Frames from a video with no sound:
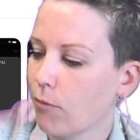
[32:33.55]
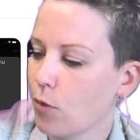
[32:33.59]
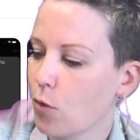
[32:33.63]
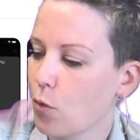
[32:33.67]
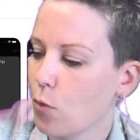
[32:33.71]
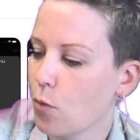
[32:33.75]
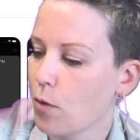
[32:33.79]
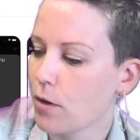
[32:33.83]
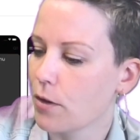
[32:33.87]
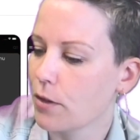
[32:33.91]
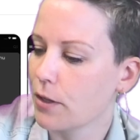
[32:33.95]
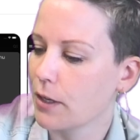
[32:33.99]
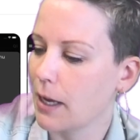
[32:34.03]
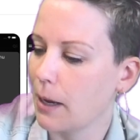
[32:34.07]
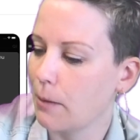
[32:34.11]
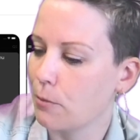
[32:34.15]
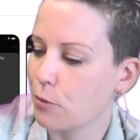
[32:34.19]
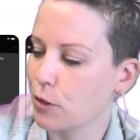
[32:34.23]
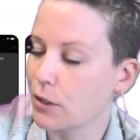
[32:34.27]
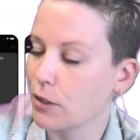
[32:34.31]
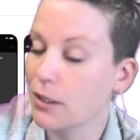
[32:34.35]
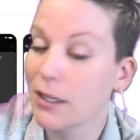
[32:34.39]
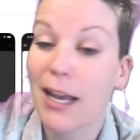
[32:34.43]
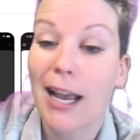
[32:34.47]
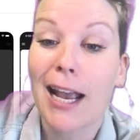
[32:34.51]
Where are the
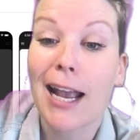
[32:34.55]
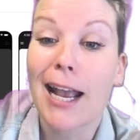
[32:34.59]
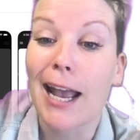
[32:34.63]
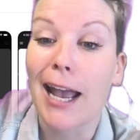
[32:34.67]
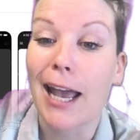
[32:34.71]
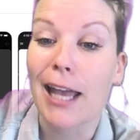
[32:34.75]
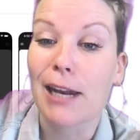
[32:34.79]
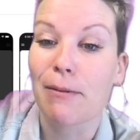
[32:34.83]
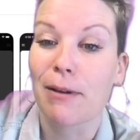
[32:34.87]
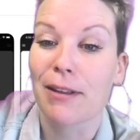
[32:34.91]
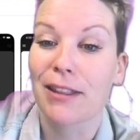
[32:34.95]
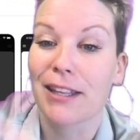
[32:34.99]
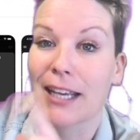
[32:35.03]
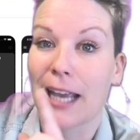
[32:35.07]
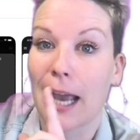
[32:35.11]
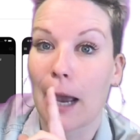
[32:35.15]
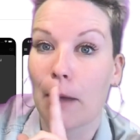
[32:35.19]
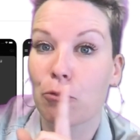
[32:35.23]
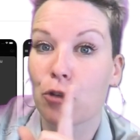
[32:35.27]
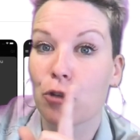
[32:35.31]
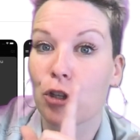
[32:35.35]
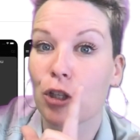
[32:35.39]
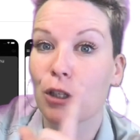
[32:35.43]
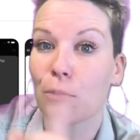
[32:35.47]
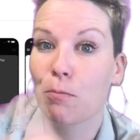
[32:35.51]
captions? Anyway, the
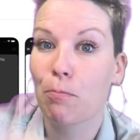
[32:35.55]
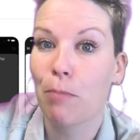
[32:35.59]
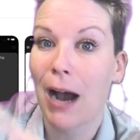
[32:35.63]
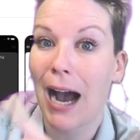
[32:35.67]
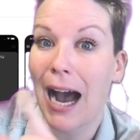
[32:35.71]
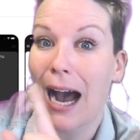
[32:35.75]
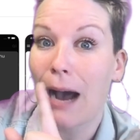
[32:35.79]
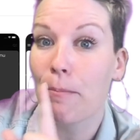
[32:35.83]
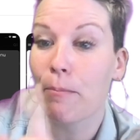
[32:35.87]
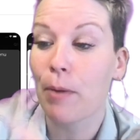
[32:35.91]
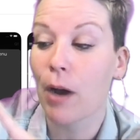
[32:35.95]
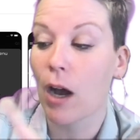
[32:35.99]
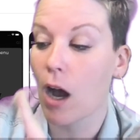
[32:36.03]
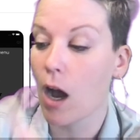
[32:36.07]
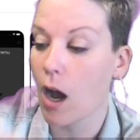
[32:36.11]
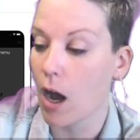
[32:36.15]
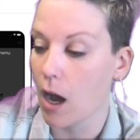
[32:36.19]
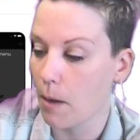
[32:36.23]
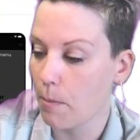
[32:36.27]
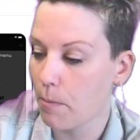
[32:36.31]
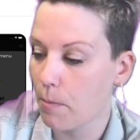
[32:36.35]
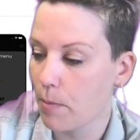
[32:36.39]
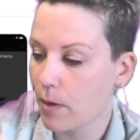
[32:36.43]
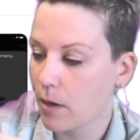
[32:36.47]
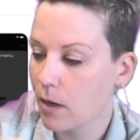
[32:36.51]
captions pop
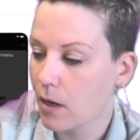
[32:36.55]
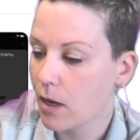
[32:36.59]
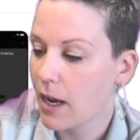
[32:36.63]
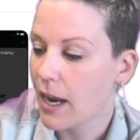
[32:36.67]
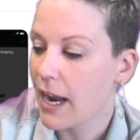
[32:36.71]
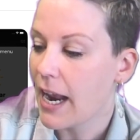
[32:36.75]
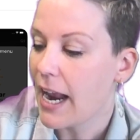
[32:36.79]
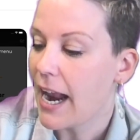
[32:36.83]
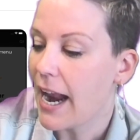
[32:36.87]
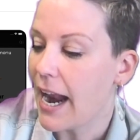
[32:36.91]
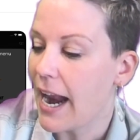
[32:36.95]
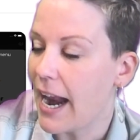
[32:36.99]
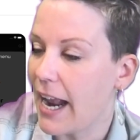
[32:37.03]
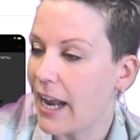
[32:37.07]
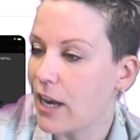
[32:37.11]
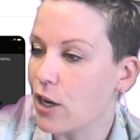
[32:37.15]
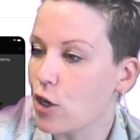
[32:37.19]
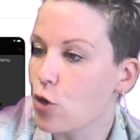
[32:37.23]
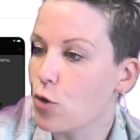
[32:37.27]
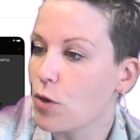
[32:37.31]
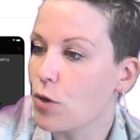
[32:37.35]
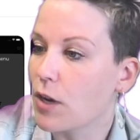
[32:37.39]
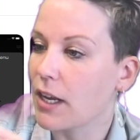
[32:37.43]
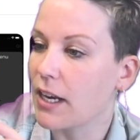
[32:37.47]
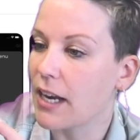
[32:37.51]
up and
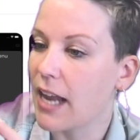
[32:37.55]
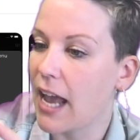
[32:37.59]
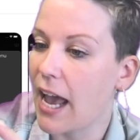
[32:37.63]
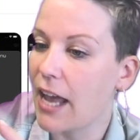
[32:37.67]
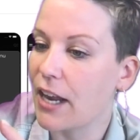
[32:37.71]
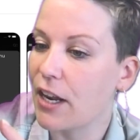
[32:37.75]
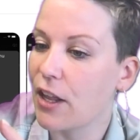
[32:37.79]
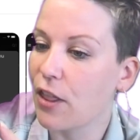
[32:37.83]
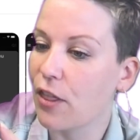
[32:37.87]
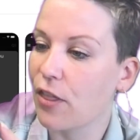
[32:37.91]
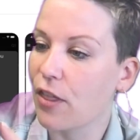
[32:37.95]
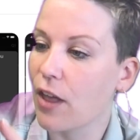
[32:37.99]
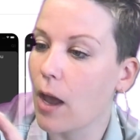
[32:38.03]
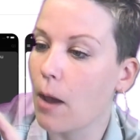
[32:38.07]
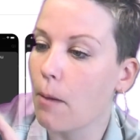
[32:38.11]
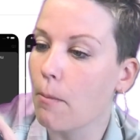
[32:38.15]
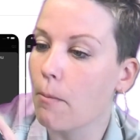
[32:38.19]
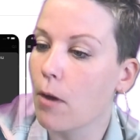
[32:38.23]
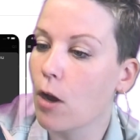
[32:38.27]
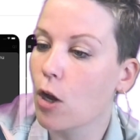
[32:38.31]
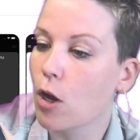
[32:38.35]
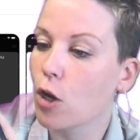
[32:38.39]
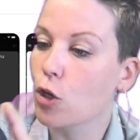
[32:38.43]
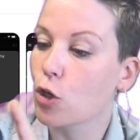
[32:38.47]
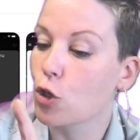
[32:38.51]
you can edit
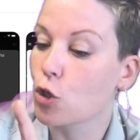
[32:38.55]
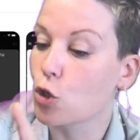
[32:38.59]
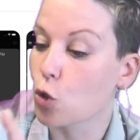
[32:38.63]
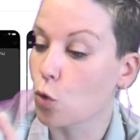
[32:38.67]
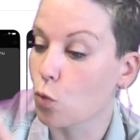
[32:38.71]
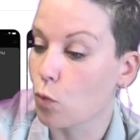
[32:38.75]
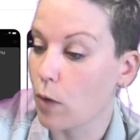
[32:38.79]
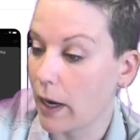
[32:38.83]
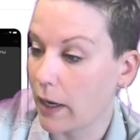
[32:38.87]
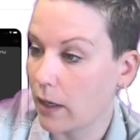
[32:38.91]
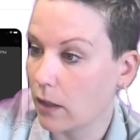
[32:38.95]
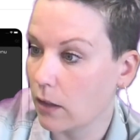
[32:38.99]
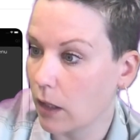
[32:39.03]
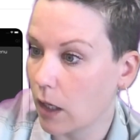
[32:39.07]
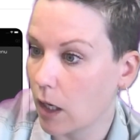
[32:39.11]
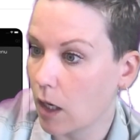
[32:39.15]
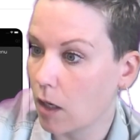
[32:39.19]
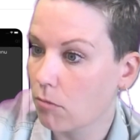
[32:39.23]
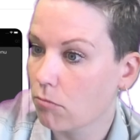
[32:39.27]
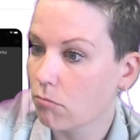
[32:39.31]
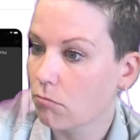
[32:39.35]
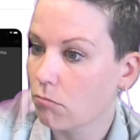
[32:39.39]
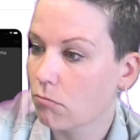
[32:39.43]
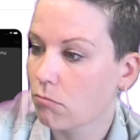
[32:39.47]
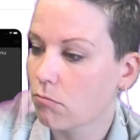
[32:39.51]
them
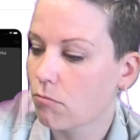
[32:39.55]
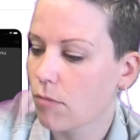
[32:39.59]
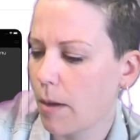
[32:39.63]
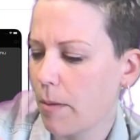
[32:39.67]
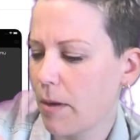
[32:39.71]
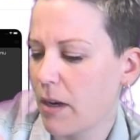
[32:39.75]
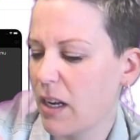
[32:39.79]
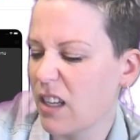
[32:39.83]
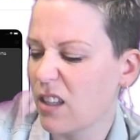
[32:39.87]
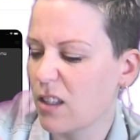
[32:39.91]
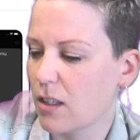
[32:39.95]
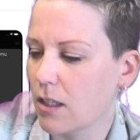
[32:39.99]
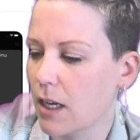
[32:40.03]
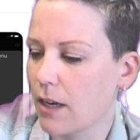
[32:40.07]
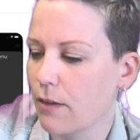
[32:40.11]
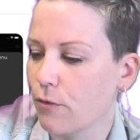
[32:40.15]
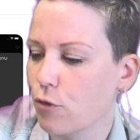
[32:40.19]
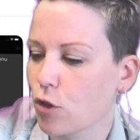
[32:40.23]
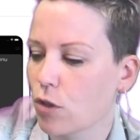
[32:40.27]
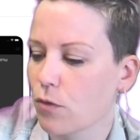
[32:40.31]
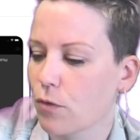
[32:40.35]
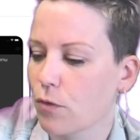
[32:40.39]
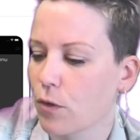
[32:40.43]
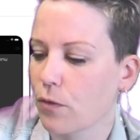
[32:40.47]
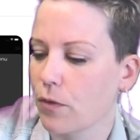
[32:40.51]
directly. I'm going to hit save
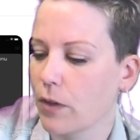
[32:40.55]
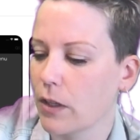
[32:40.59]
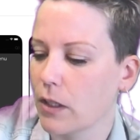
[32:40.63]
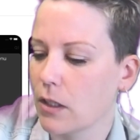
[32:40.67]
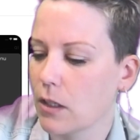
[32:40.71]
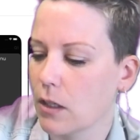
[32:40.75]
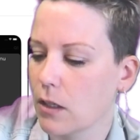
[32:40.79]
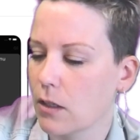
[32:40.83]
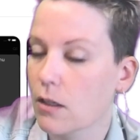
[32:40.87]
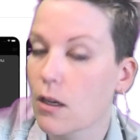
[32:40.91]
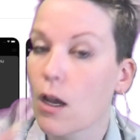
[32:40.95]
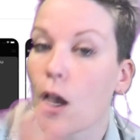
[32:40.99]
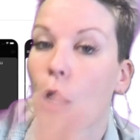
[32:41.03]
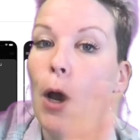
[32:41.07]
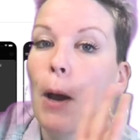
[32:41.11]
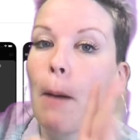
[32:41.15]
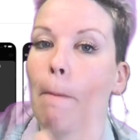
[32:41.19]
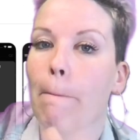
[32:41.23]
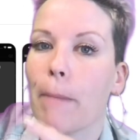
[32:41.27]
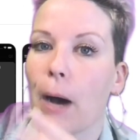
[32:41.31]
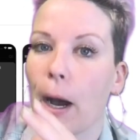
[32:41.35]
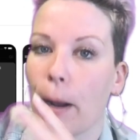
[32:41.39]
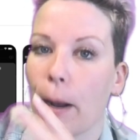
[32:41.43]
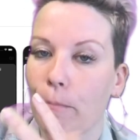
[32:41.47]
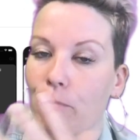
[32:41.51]
just for funsies.
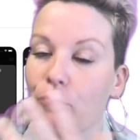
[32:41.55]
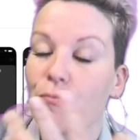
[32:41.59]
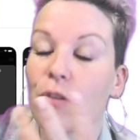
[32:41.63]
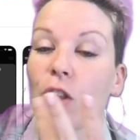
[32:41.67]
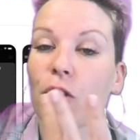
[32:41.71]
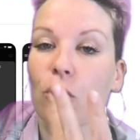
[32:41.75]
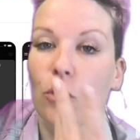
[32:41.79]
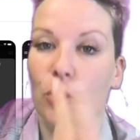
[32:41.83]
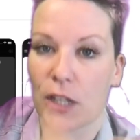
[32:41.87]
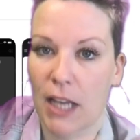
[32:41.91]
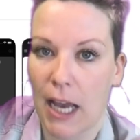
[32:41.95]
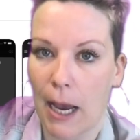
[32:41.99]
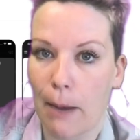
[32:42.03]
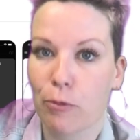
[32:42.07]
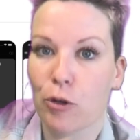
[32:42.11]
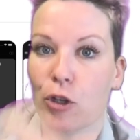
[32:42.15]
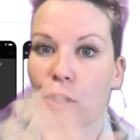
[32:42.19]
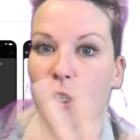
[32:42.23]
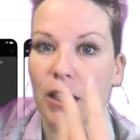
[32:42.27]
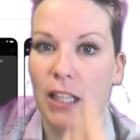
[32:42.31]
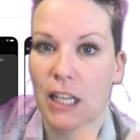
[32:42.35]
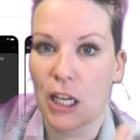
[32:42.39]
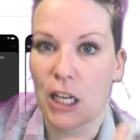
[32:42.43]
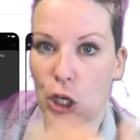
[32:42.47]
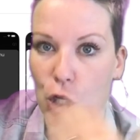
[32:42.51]
But those
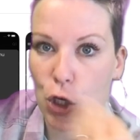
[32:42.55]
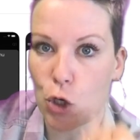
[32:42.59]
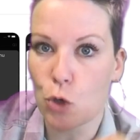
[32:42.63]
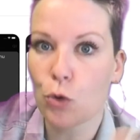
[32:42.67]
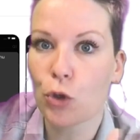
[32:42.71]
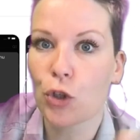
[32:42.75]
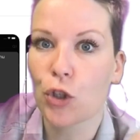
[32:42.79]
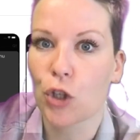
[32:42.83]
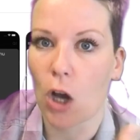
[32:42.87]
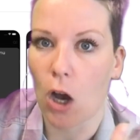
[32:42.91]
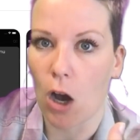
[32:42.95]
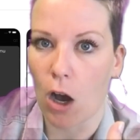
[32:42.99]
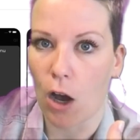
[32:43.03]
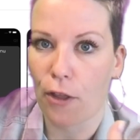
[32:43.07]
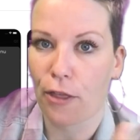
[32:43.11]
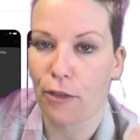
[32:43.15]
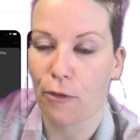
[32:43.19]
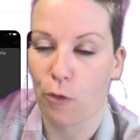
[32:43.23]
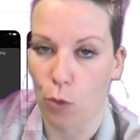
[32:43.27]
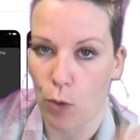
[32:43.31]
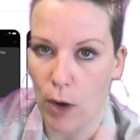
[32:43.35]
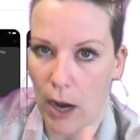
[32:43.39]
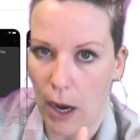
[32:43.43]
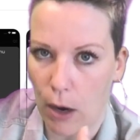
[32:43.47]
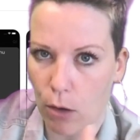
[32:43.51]
captions that you saw
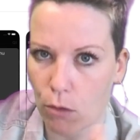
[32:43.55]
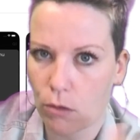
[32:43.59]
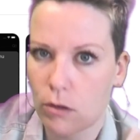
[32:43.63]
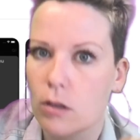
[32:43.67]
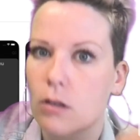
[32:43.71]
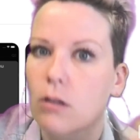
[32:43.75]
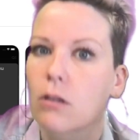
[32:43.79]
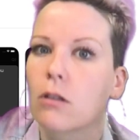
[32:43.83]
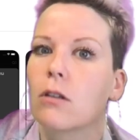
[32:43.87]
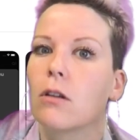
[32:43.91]
throughout,